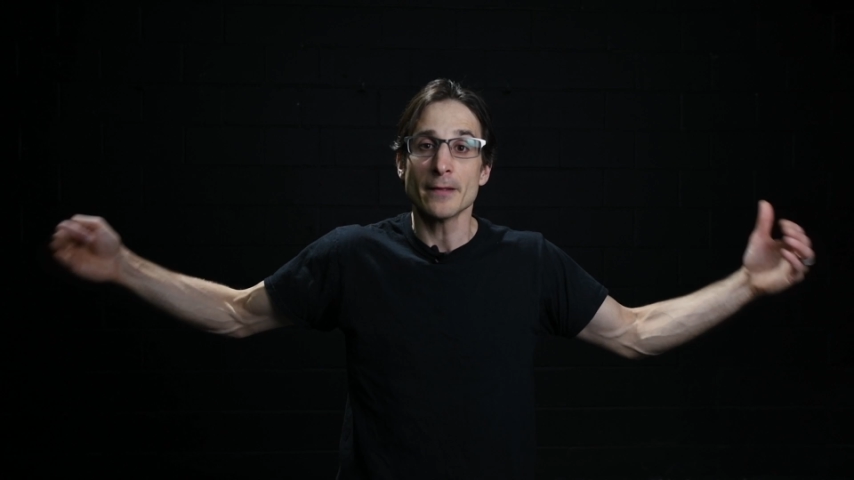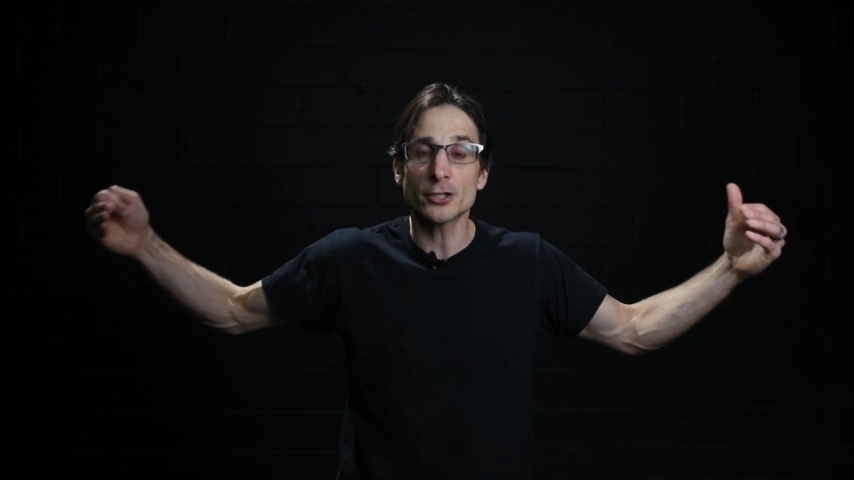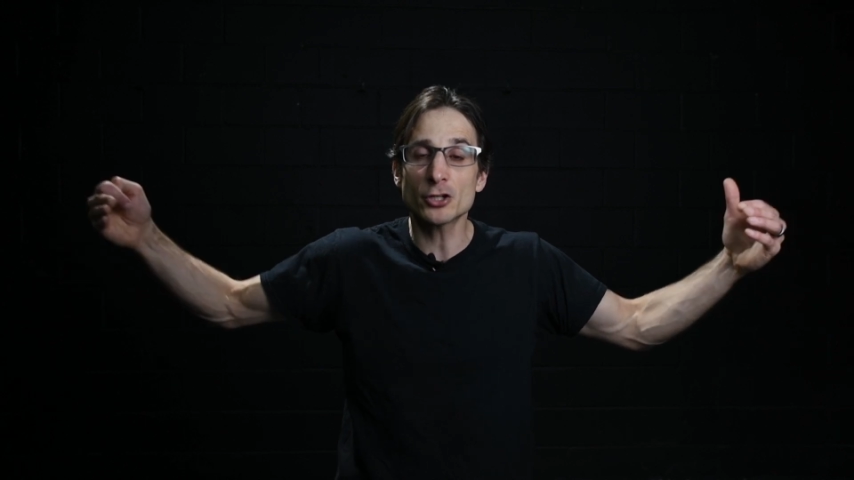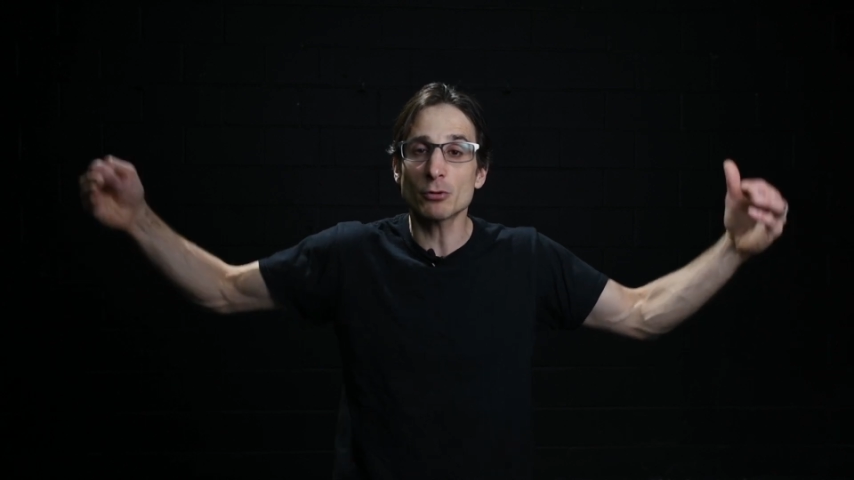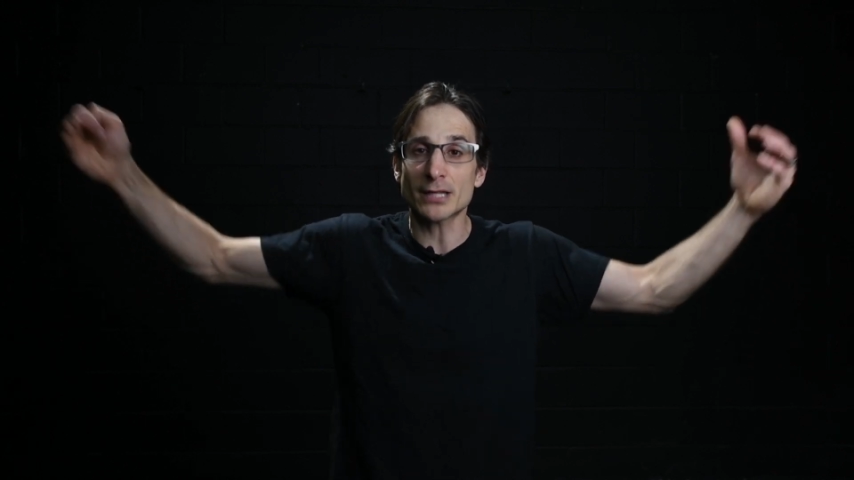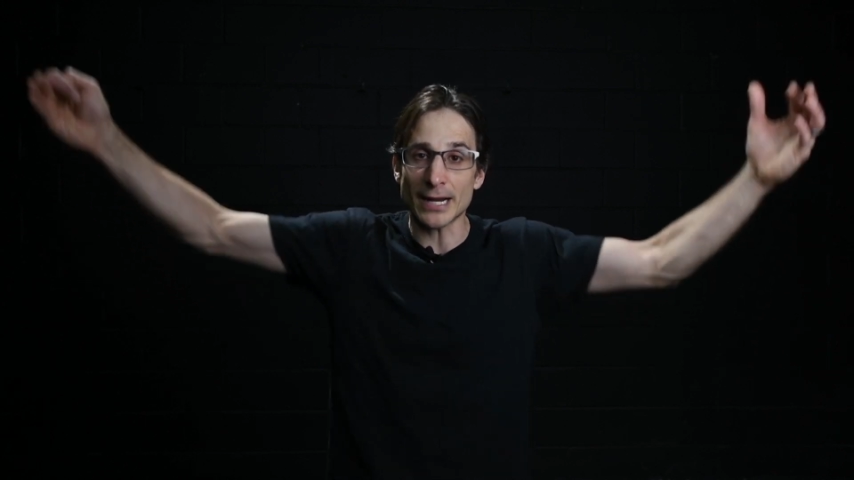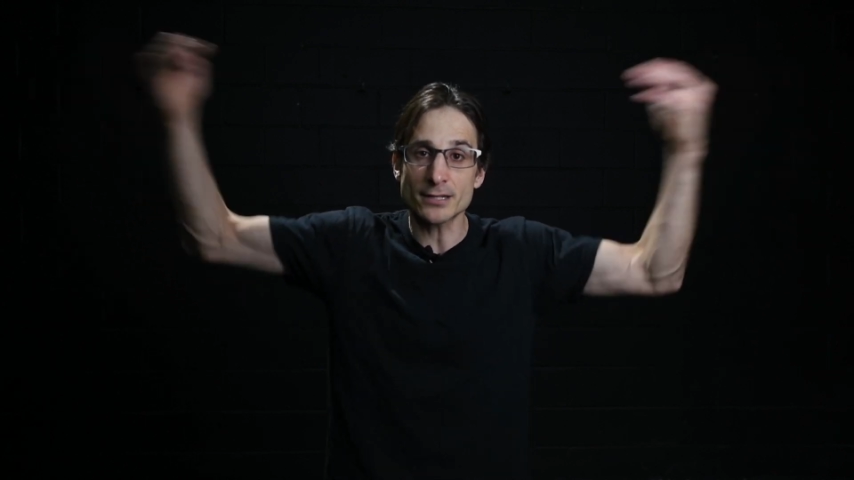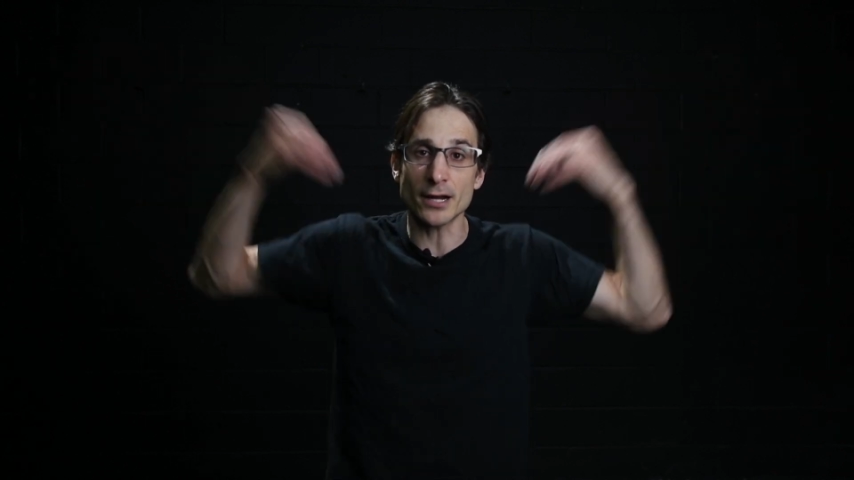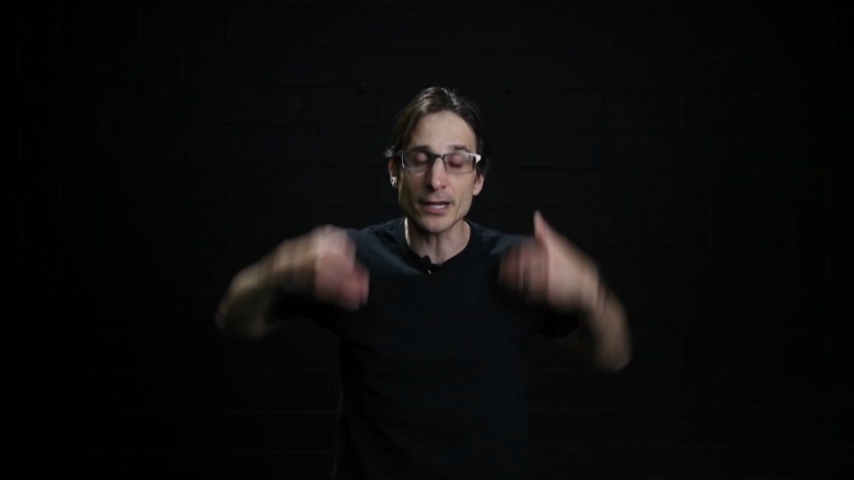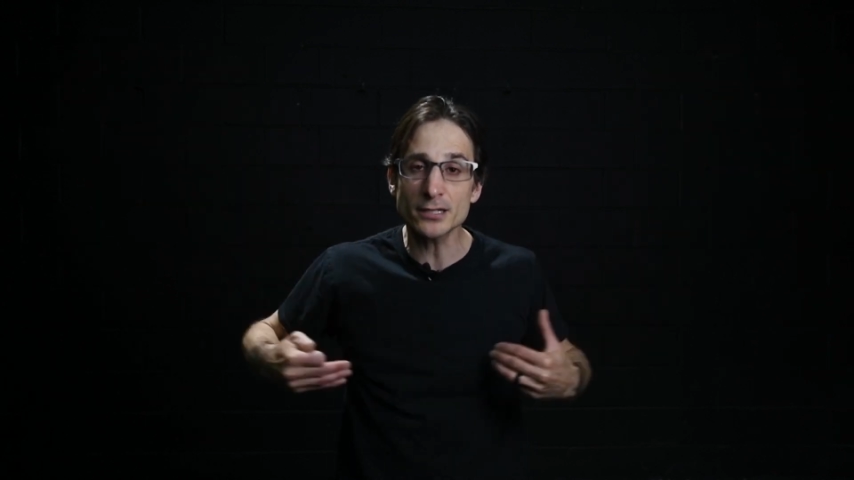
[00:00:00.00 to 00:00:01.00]
And you know what that
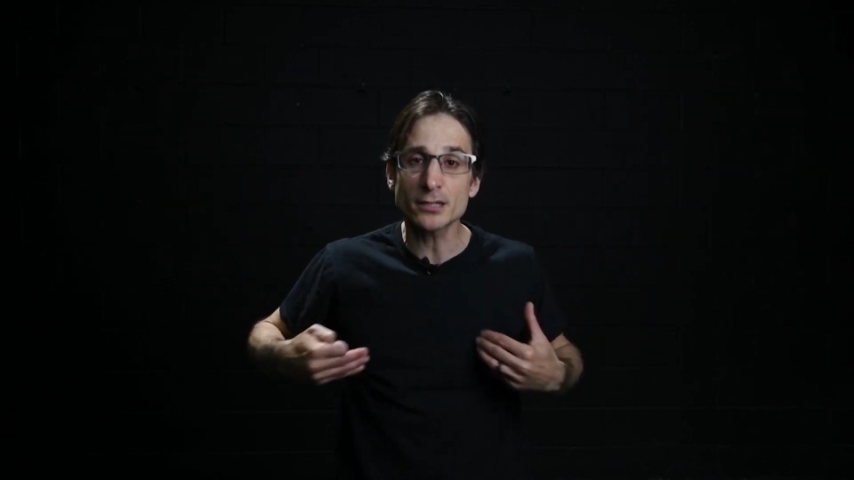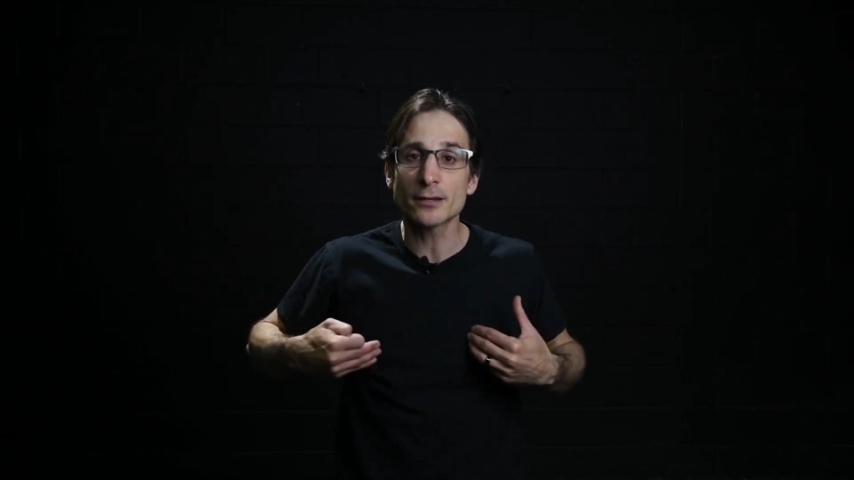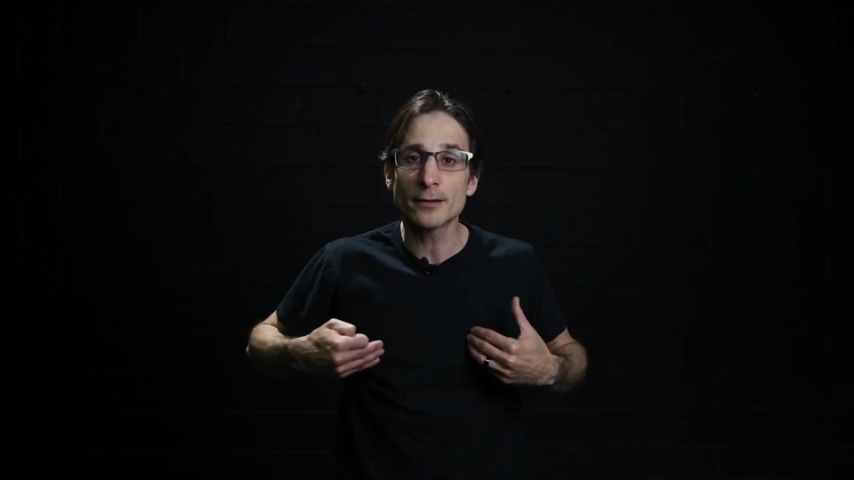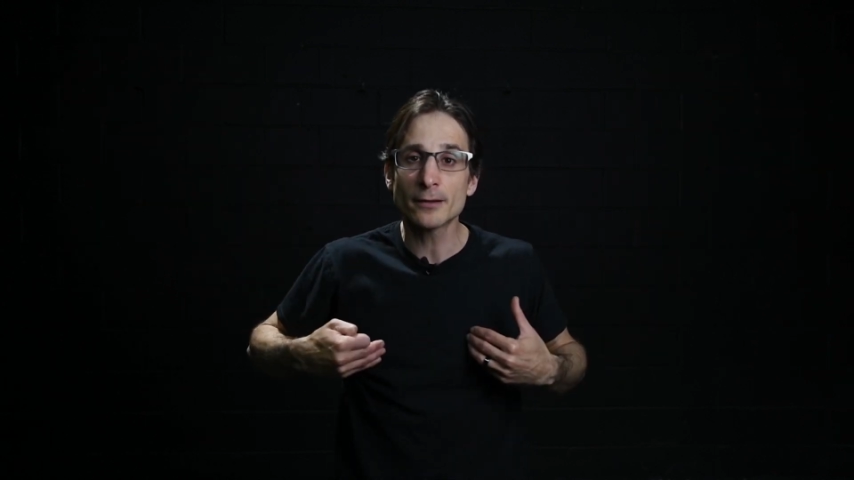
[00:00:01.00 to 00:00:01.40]
does?